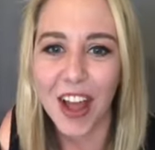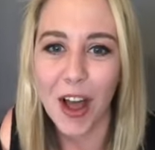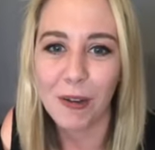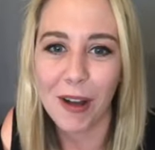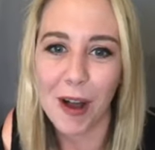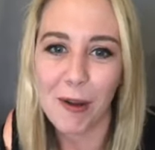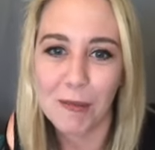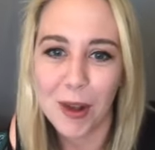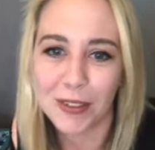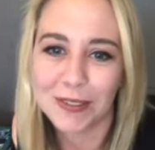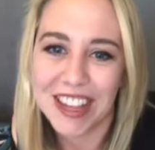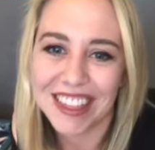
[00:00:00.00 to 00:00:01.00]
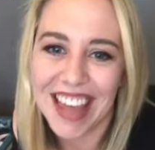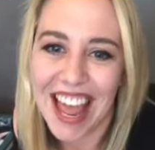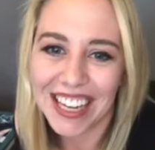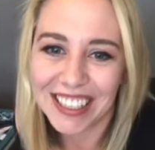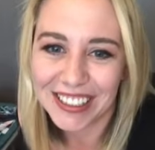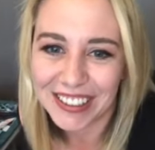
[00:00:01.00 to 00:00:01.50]
Oh, um, oh,
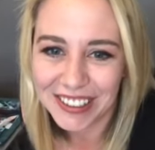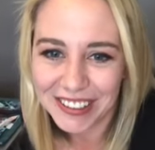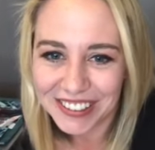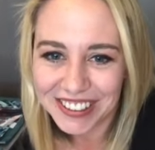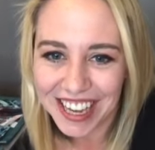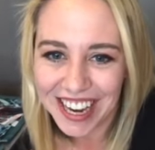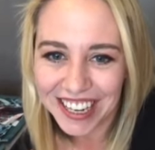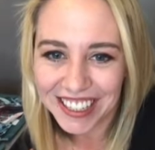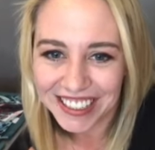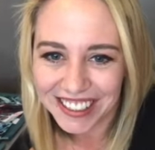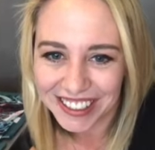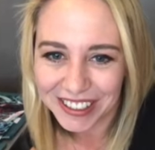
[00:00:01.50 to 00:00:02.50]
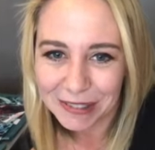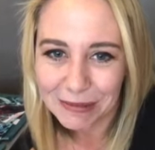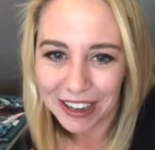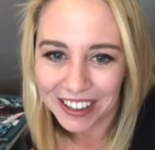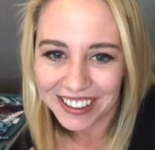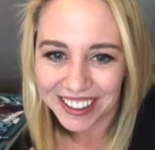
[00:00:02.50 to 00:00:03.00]
thank you. Thank you,
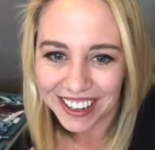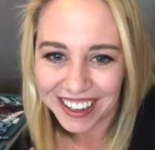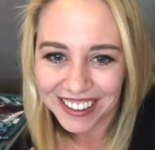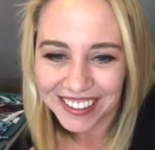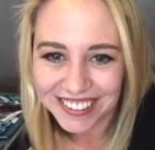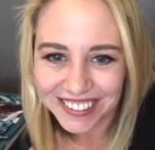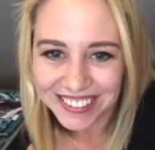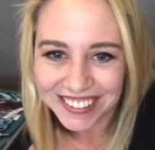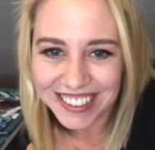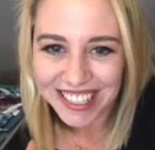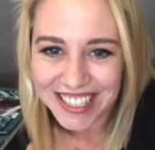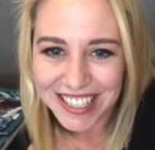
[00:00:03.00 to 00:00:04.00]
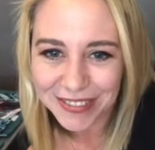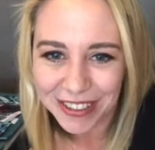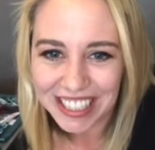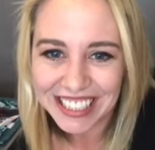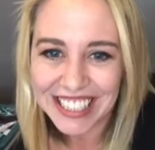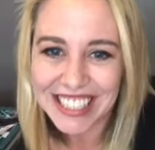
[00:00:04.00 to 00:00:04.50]
Becca. Yes,
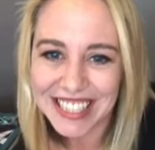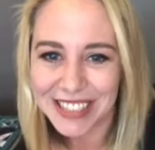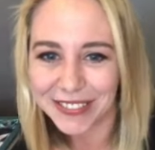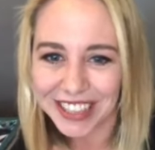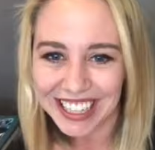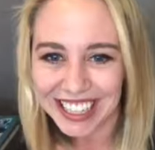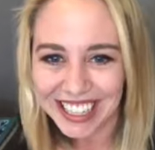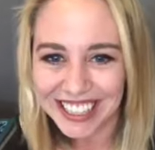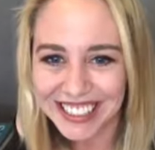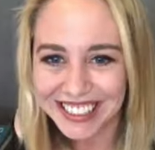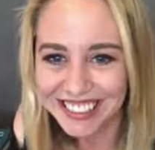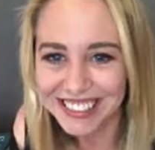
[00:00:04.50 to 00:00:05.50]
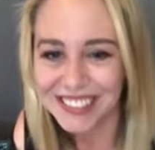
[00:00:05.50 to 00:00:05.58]
sweet. Yes, sweet.